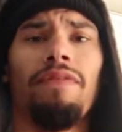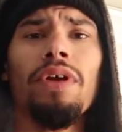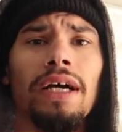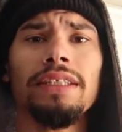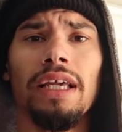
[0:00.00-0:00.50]
If
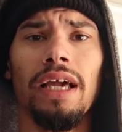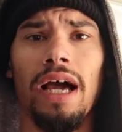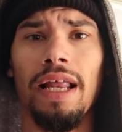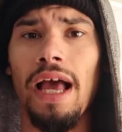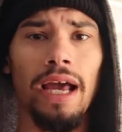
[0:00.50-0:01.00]
you guys ain't
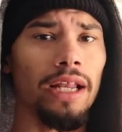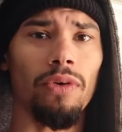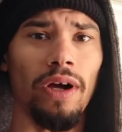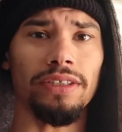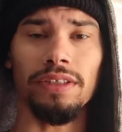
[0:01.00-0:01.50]
got any
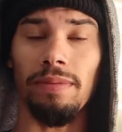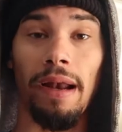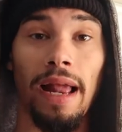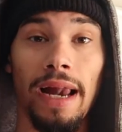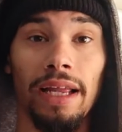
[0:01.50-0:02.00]
questions
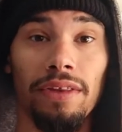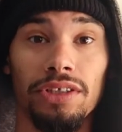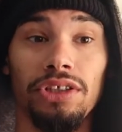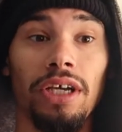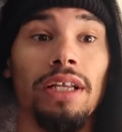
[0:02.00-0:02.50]
about any of
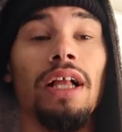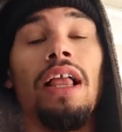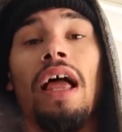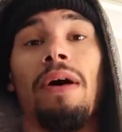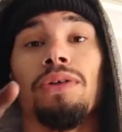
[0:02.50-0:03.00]
this shit,
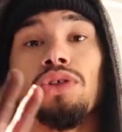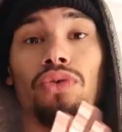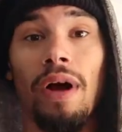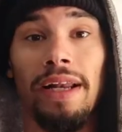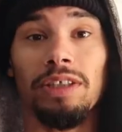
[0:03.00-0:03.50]
I will
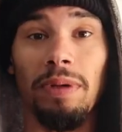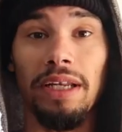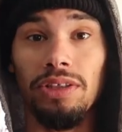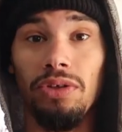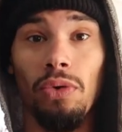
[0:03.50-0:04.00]
try and
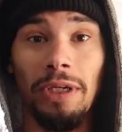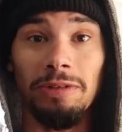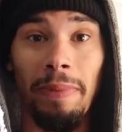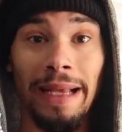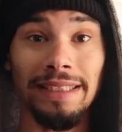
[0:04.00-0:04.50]
explain it to you
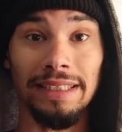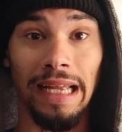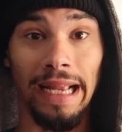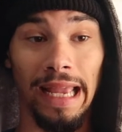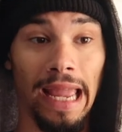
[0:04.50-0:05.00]
as best as
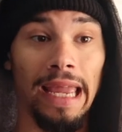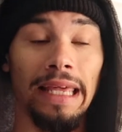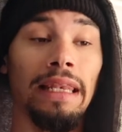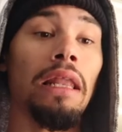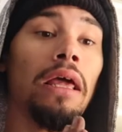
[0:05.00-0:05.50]
I
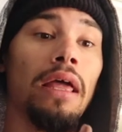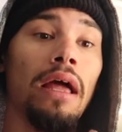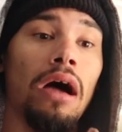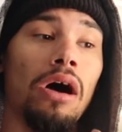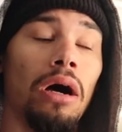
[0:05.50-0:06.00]
can.
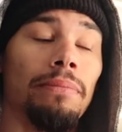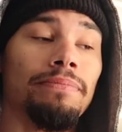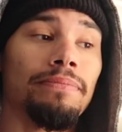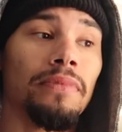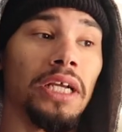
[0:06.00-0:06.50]

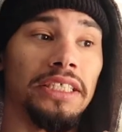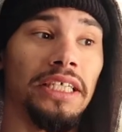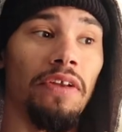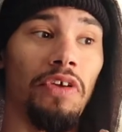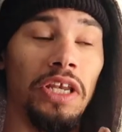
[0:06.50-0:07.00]
Like I
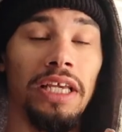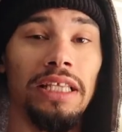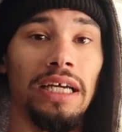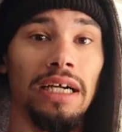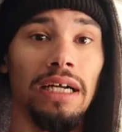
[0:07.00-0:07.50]
said, if you
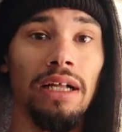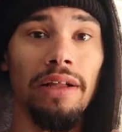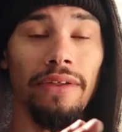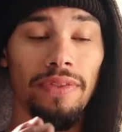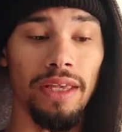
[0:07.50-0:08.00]
need
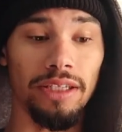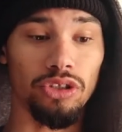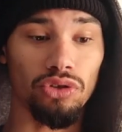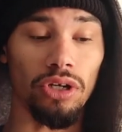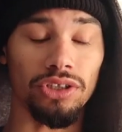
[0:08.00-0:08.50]
the
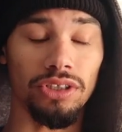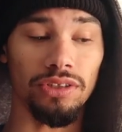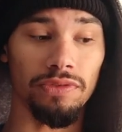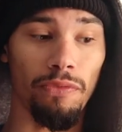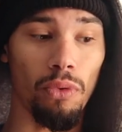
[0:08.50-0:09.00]

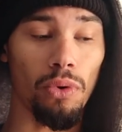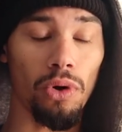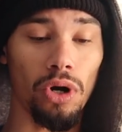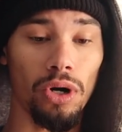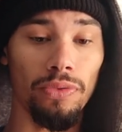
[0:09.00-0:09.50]
instructions
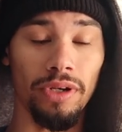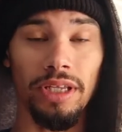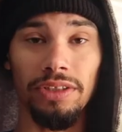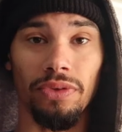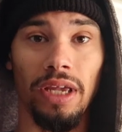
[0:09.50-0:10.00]
for the
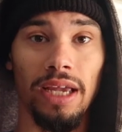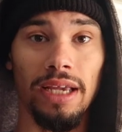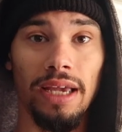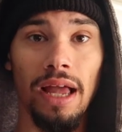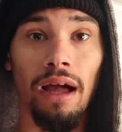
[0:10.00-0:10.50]
Diesel
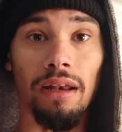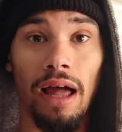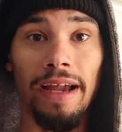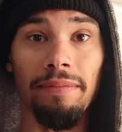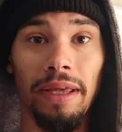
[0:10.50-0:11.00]
Geek
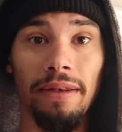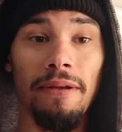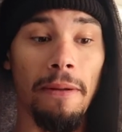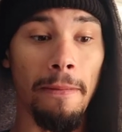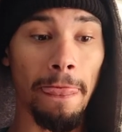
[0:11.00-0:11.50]

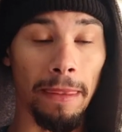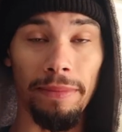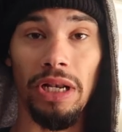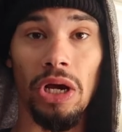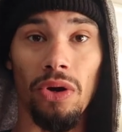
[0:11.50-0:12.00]
alignment,
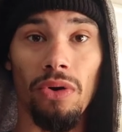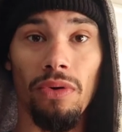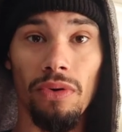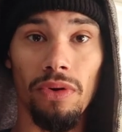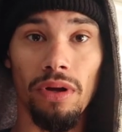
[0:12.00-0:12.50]
let me
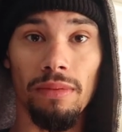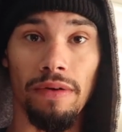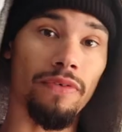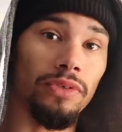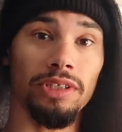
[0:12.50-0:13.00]
know.
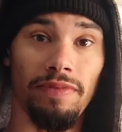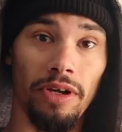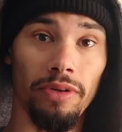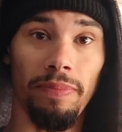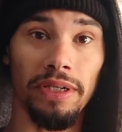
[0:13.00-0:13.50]
My phone takes
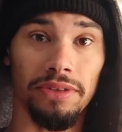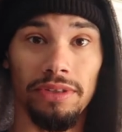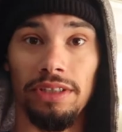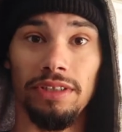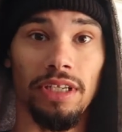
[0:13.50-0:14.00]
very good
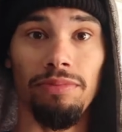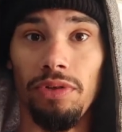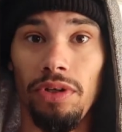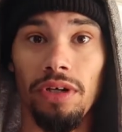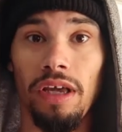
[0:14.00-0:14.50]
pictures. I'll just send them
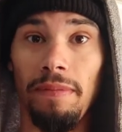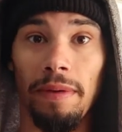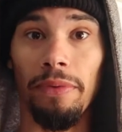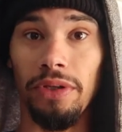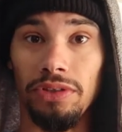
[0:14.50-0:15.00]
to you. Hit me
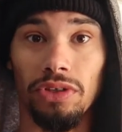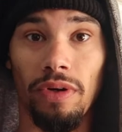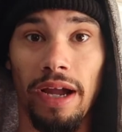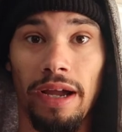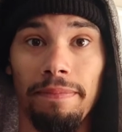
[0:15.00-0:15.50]
up on
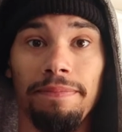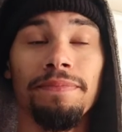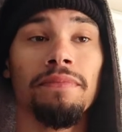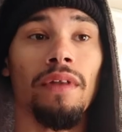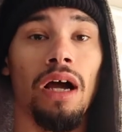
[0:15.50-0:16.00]
Instagram,
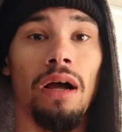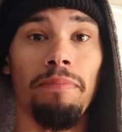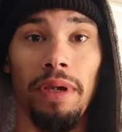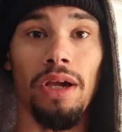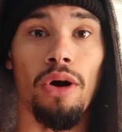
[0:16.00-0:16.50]

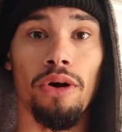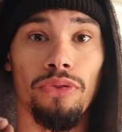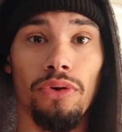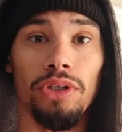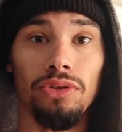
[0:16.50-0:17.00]

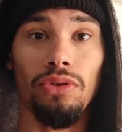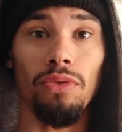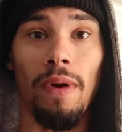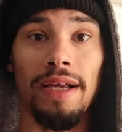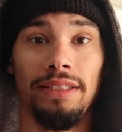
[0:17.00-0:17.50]

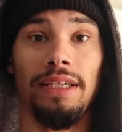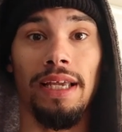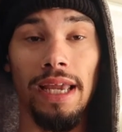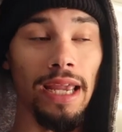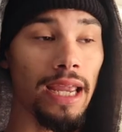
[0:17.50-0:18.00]

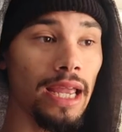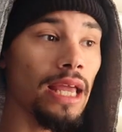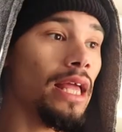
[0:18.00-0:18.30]
BR32YCE.